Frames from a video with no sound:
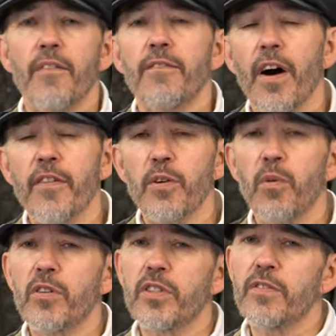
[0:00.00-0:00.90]
5-year
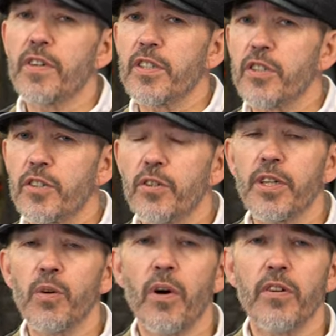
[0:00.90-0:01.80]
warranty versus
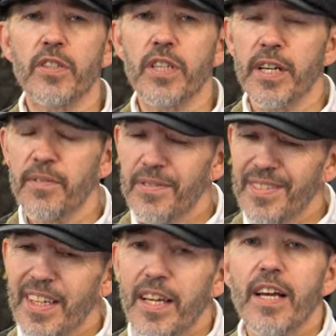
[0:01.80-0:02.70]
2-year warranty.
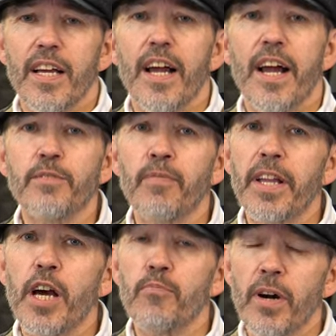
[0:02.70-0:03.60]
It's made
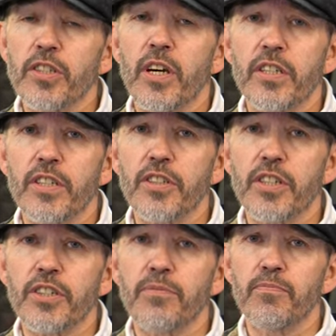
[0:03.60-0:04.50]
it a much harder
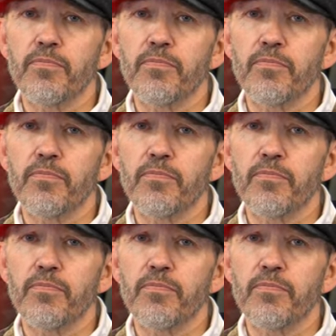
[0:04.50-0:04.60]
decision.